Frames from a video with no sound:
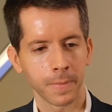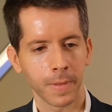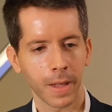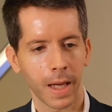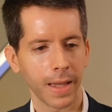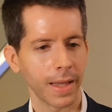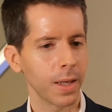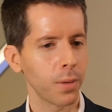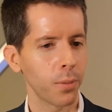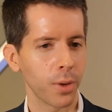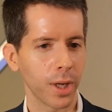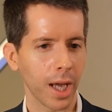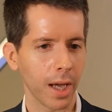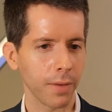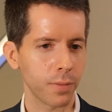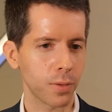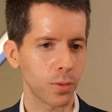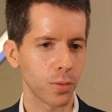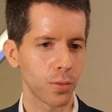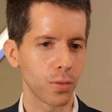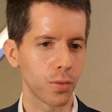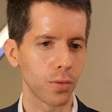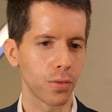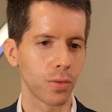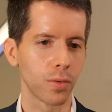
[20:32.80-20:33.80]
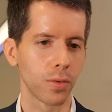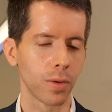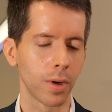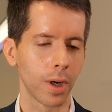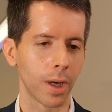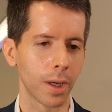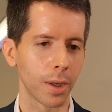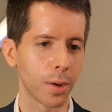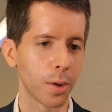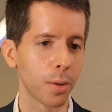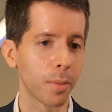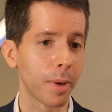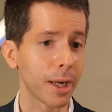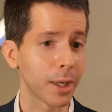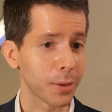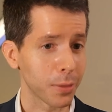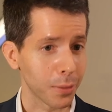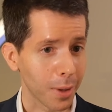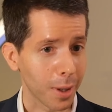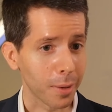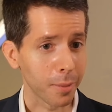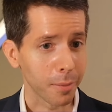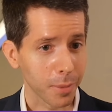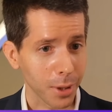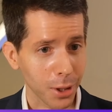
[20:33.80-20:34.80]
I think we have to go back
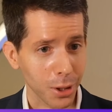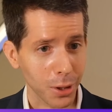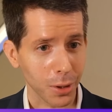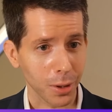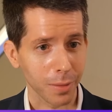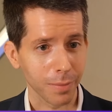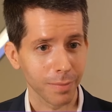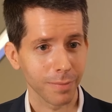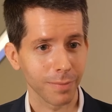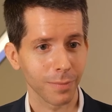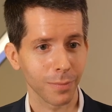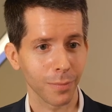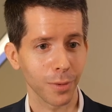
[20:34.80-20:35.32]
to our mission,